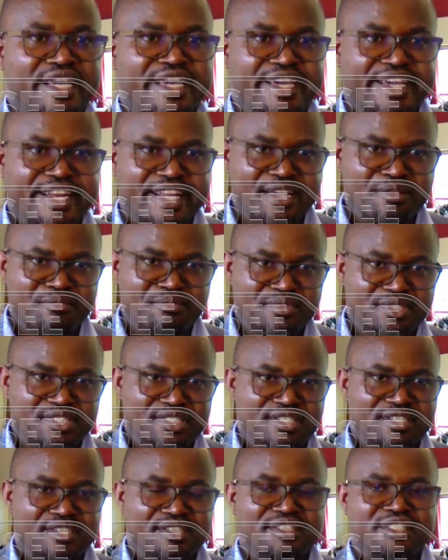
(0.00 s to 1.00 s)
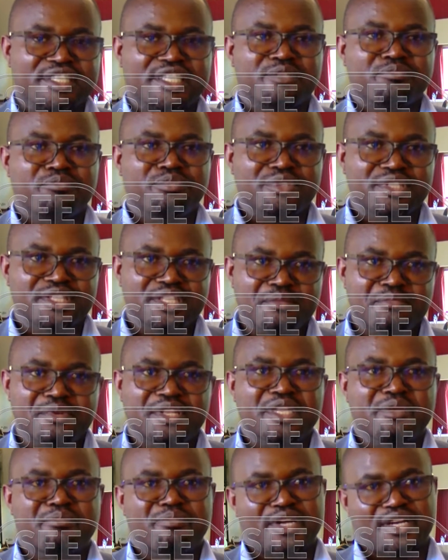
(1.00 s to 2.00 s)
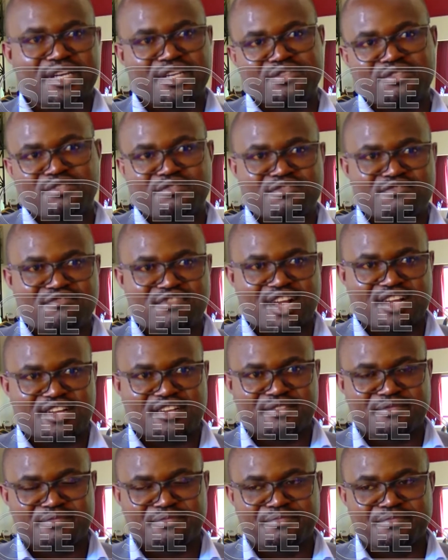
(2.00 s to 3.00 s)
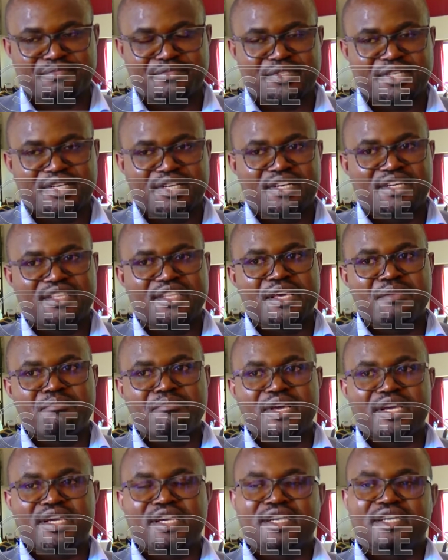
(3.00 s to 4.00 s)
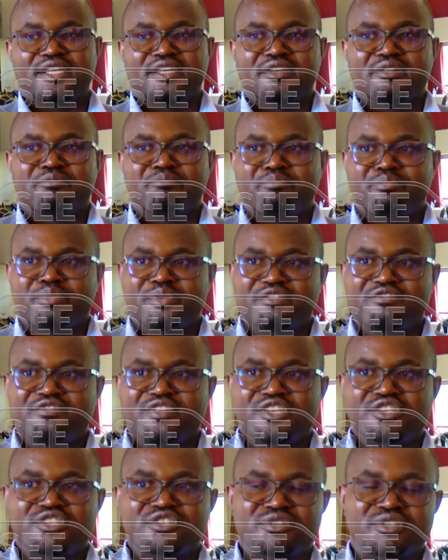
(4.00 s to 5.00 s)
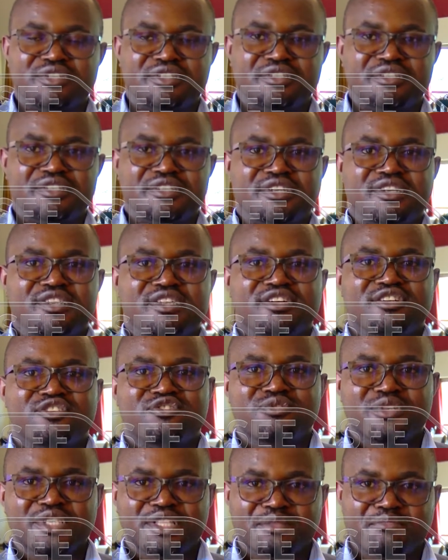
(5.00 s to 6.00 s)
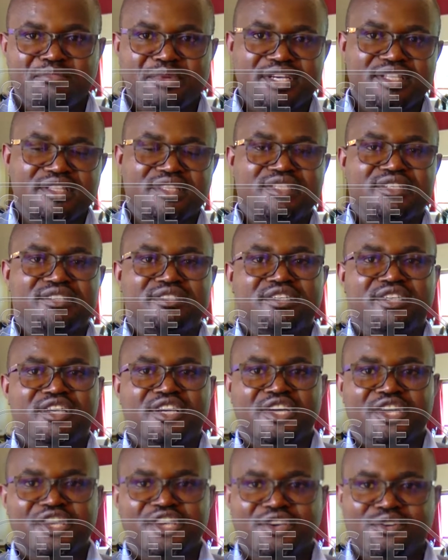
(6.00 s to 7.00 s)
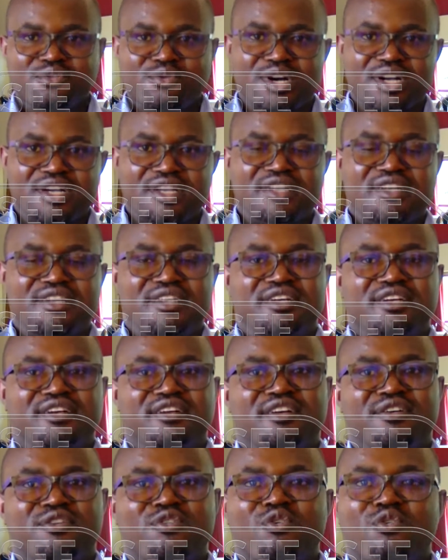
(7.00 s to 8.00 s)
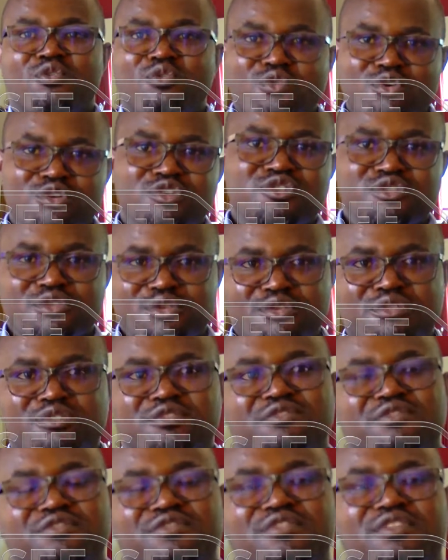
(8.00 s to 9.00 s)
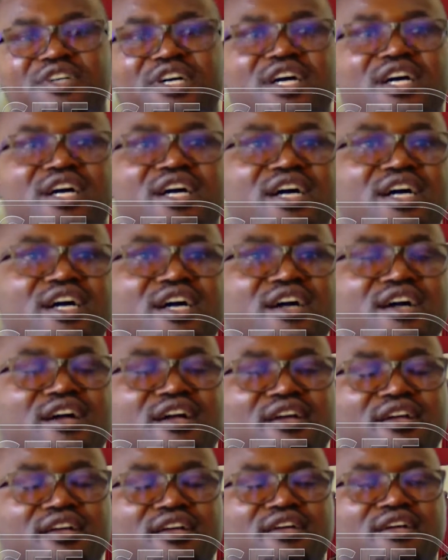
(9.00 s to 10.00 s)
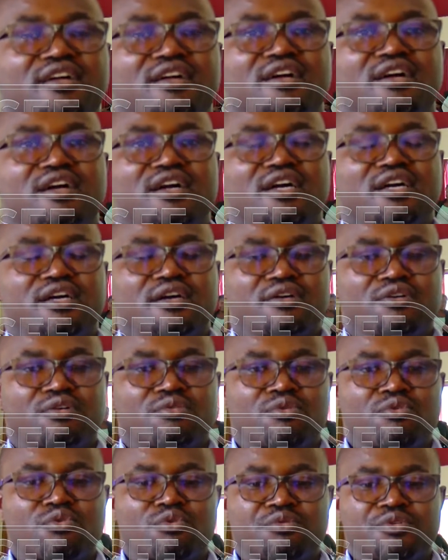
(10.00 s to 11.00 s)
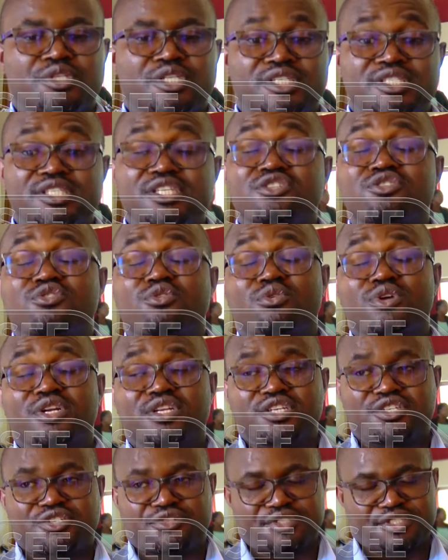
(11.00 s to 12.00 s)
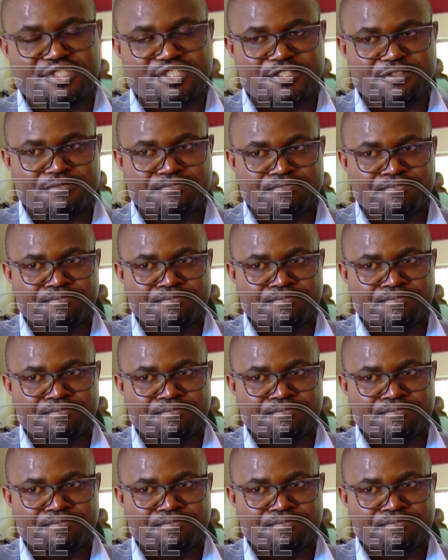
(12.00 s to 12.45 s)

claims that put them in the bracket of drug. They make prevention, treatment, cure, or control of disease conditions.